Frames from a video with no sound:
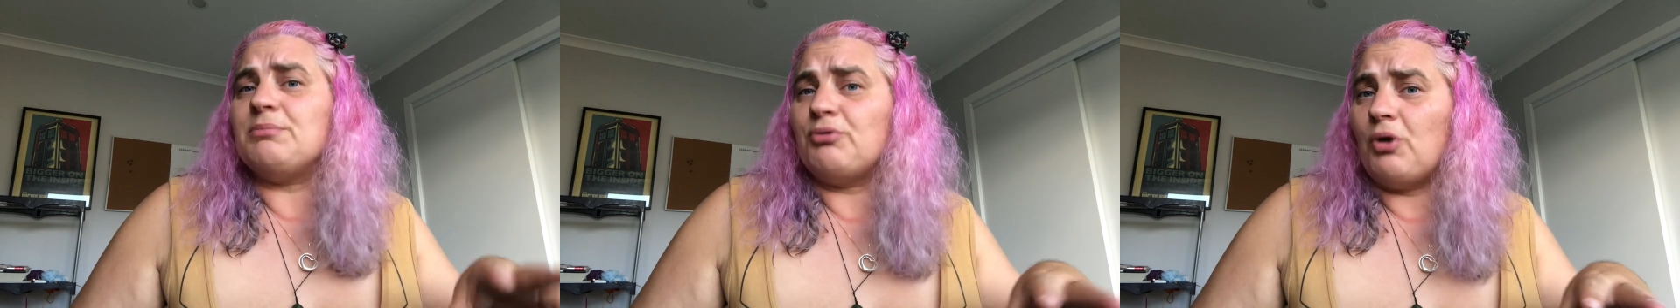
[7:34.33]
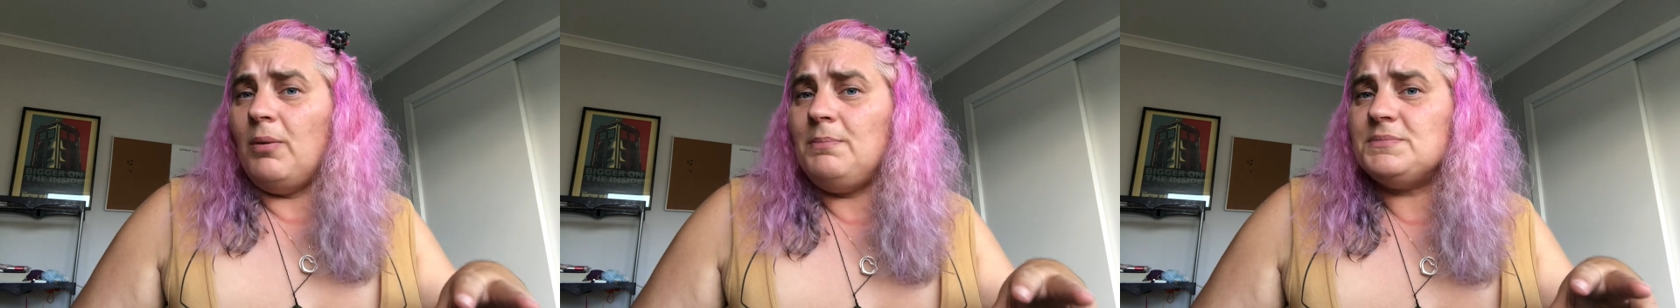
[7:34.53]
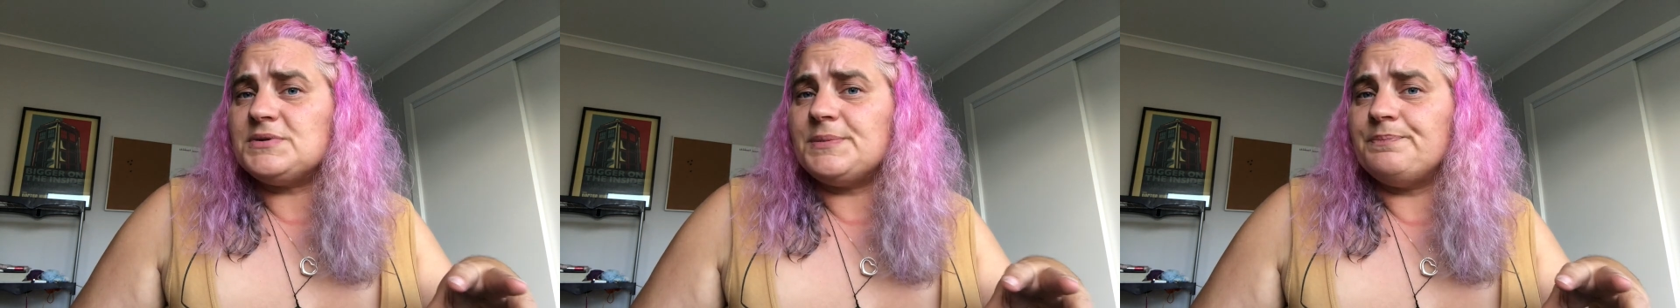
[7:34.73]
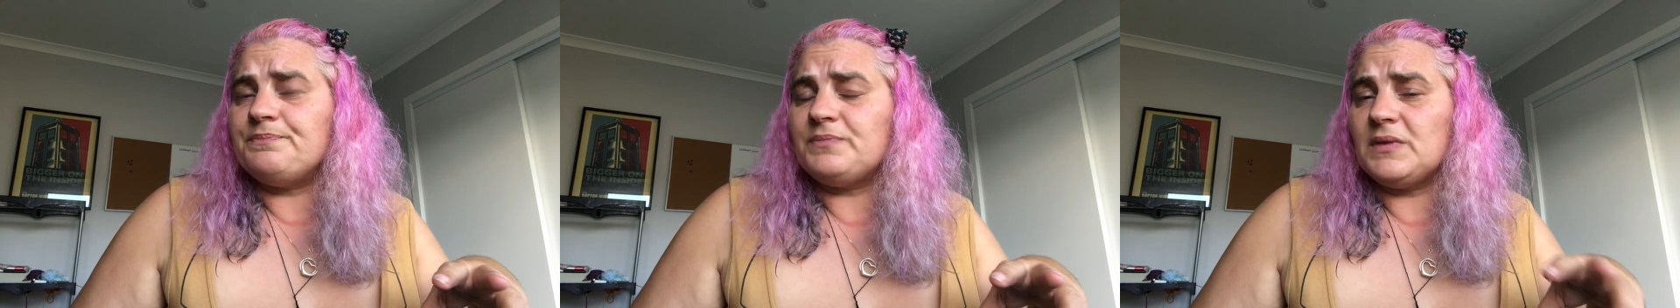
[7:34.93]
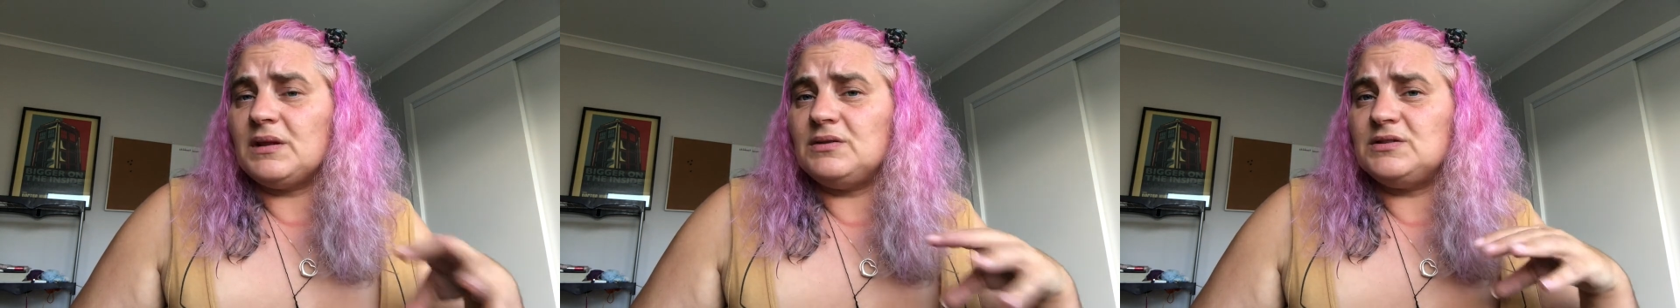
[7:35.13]
prompt
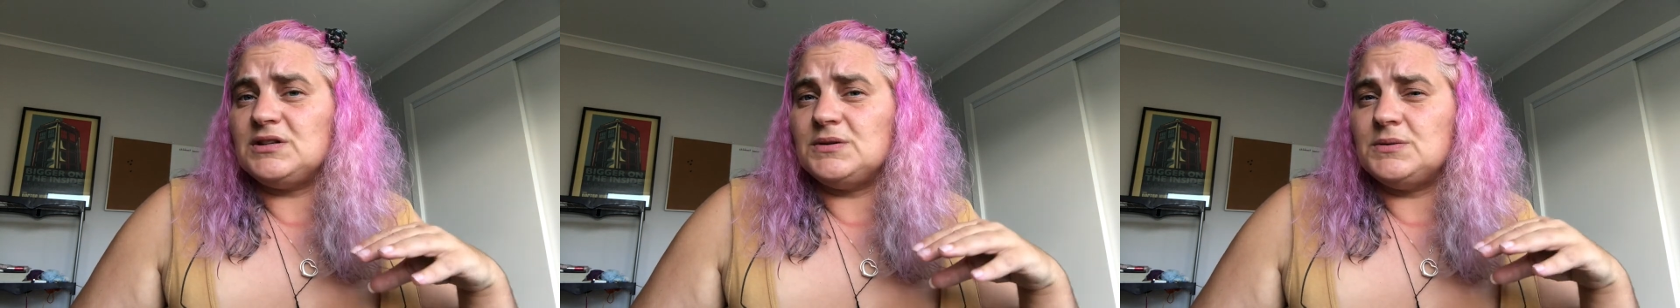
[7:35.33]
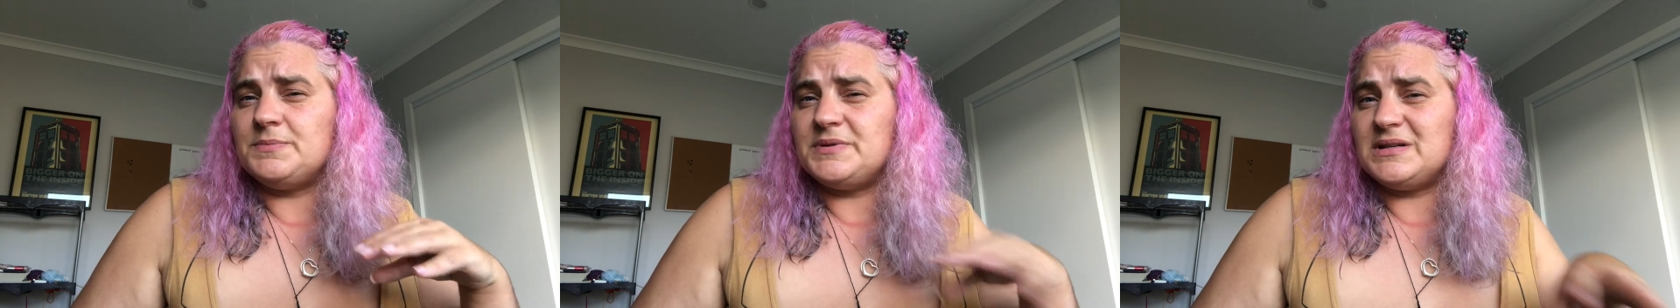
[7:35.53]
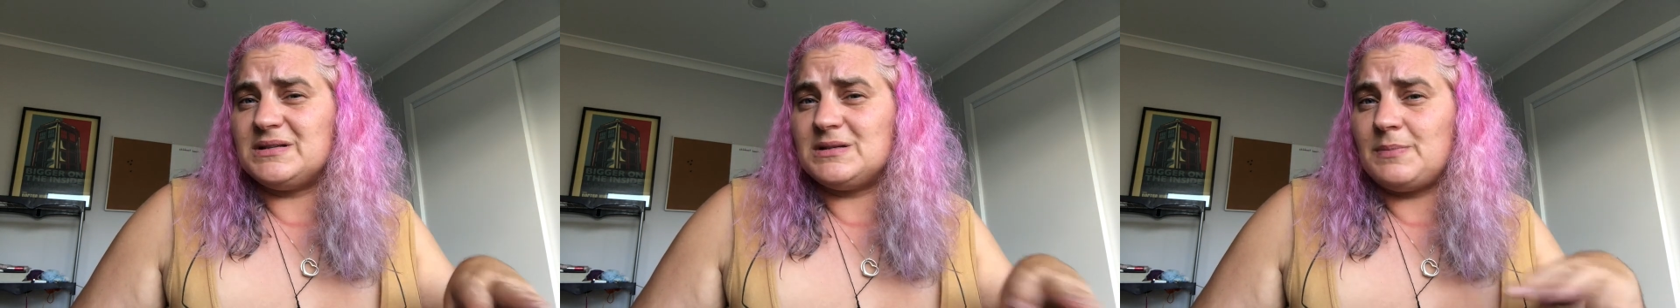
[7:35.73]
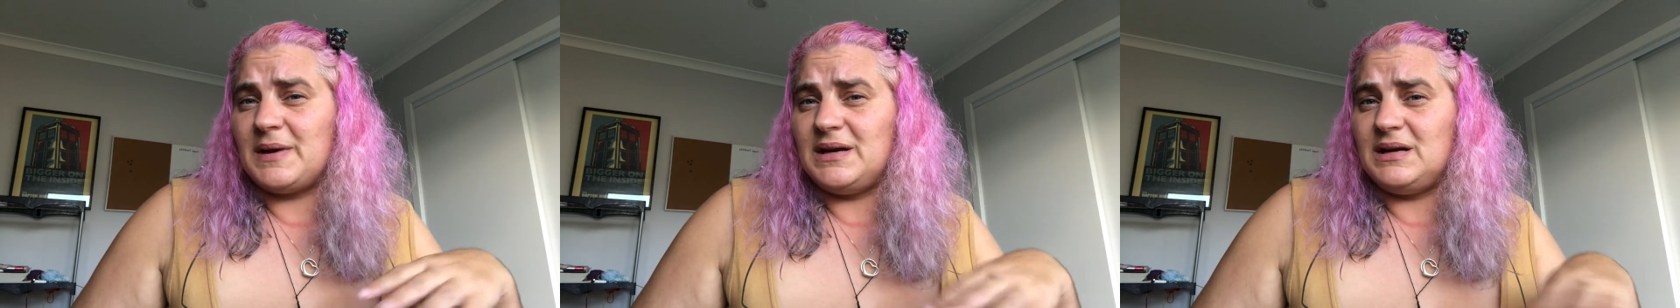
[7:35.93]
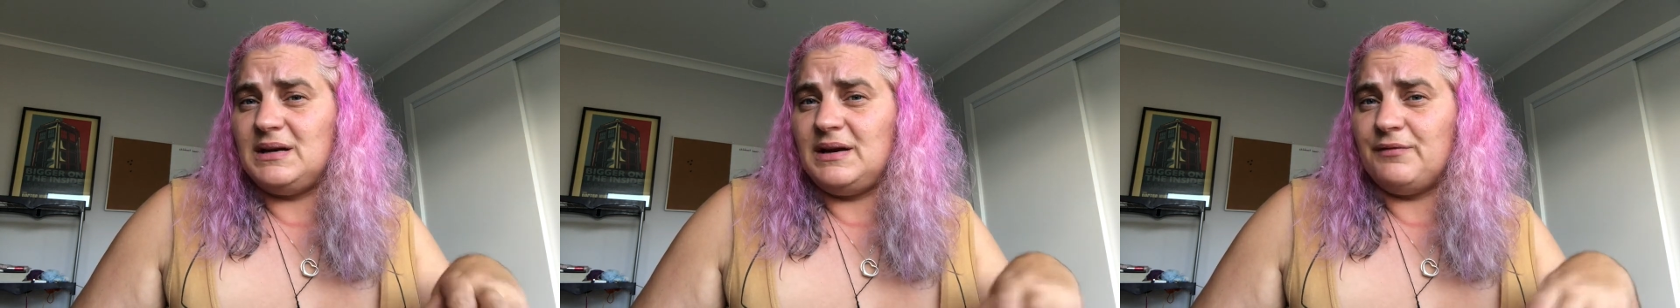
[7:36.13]
to
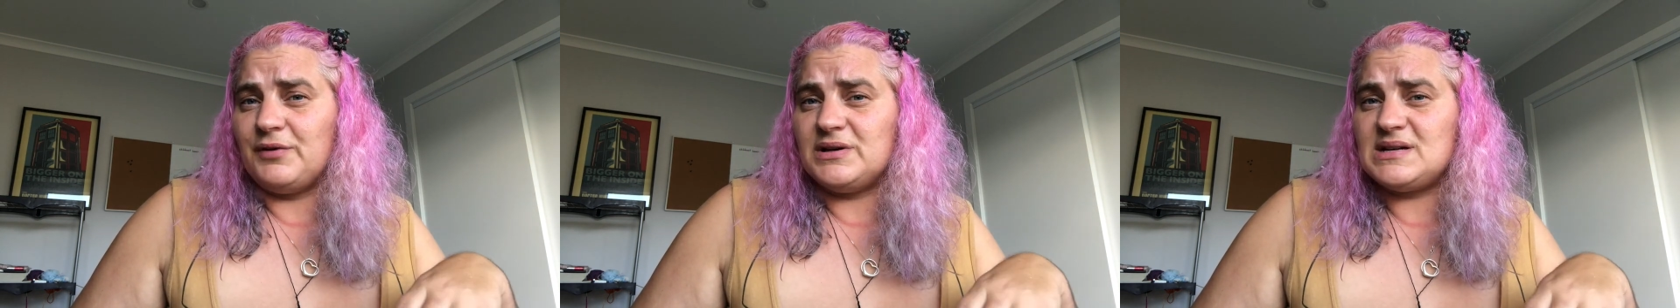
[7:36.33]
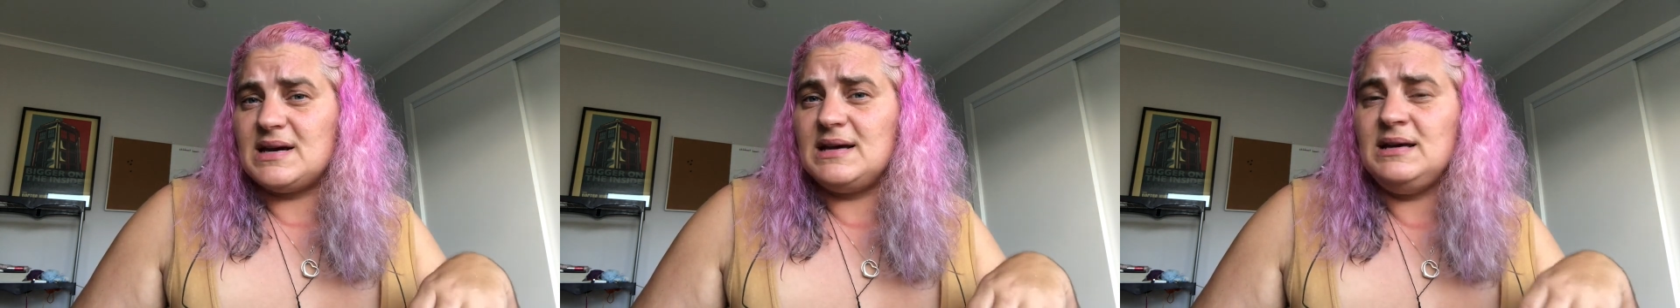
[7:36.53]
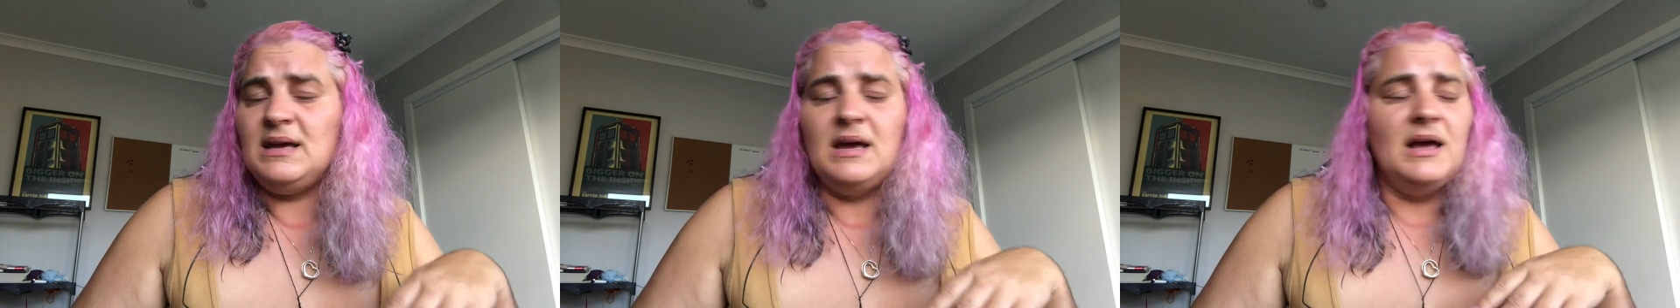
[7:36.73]
participate in every day,